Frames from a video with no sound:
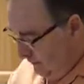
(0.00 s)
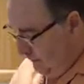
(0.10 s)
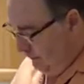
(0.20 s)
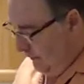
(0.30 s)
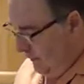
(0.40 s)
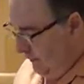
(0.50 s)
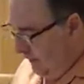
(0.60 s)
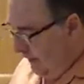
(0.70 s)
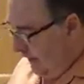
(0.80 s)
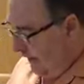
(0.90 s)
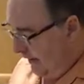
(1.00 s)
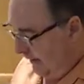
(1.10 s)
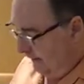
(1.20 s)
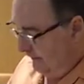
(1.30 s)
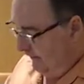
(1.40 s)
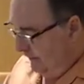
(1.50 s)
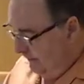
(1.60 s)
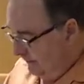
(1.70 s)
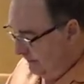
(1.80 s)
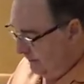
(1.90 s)
we do not have
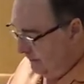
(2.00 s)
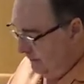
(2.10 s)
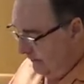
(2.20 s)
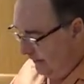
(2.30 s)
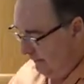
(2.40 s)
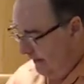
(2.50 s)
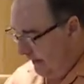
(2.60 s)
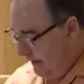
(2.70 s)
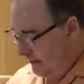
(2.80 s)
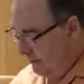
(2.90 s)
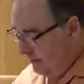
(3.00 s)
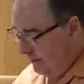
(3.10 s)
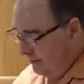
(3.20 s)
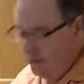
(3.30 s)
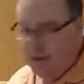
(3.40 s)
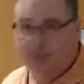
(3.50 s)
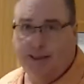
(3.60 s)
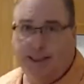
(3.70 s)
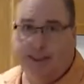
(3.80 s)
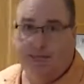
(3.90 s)
leavening agents such as
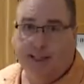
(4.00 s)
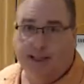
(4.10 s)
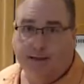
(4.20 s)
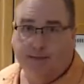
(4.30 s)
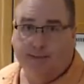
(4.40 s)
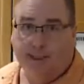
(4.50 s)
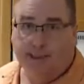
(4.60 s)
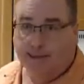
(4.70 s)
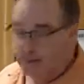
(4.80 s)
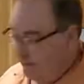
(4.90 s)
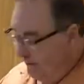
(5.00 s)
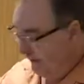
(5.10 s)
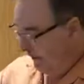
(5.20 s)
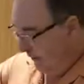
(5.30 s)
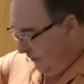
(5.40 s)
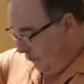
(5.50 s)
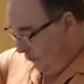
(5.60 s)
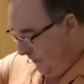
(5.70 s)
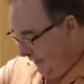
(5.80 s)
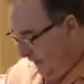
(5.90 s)
baking powder, baking soda,
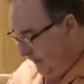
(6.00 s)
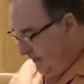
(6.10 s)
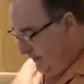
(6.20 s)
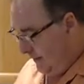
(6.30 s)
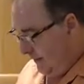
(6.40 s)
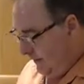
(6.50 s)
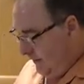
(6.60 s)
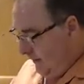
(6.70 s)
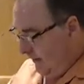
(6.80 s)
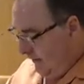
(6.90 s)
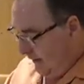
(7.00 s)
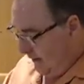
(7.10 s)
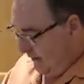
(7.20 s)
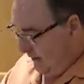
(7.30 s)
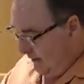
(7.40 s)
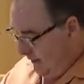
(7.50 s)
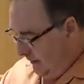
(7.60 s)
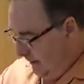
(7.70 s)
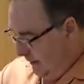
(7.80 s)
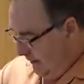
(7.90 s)
or yeast
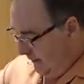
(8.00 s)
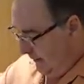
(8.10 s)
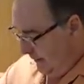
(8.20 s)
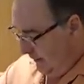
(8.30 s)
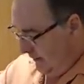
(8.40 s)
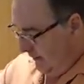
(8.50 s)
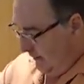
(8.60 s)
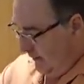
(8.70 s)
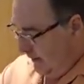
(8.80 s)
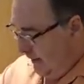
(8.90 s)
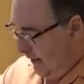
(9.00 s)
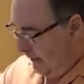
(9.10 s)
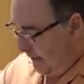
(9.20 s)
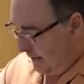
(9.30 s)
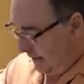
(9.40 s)
in this. Now, since I